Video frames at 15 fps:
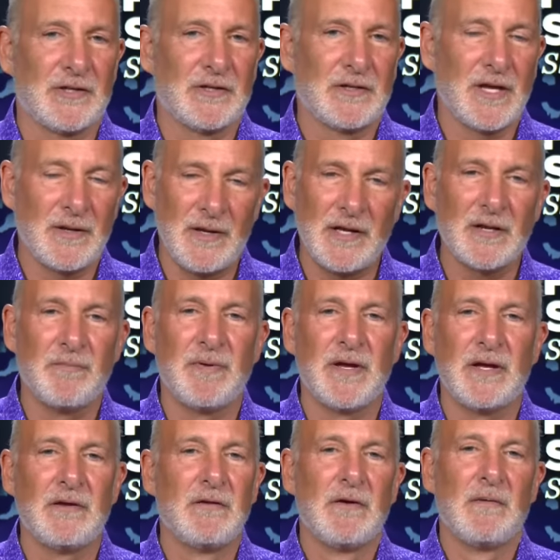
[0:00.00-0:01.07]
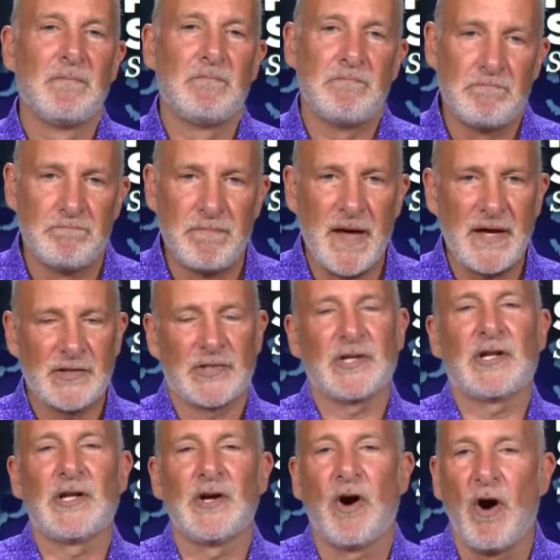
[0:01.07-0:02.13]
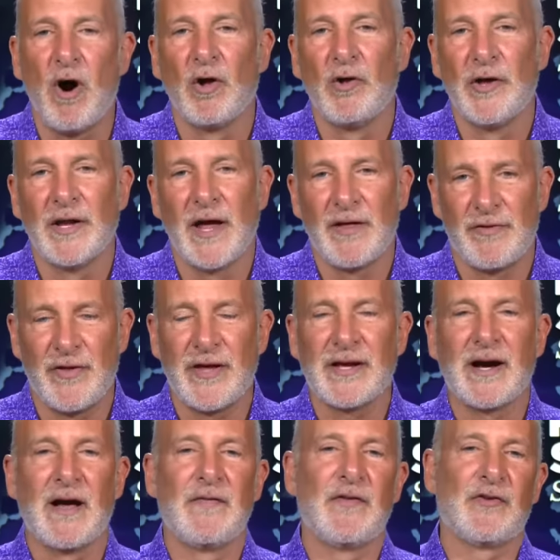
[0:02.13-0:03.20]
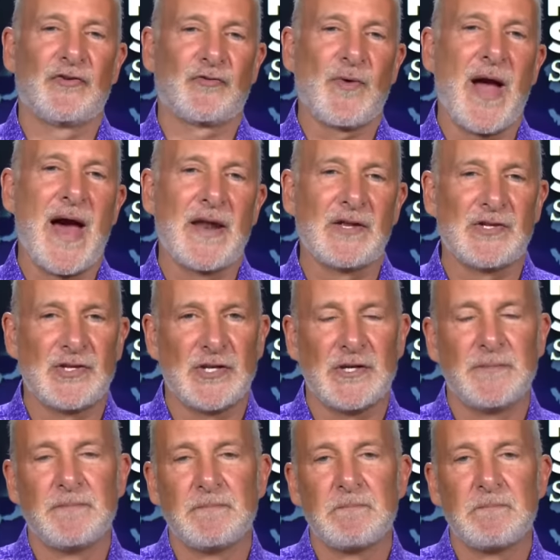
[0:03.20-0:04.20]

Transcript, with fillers: They need to be basically all in, I think, on this strategy.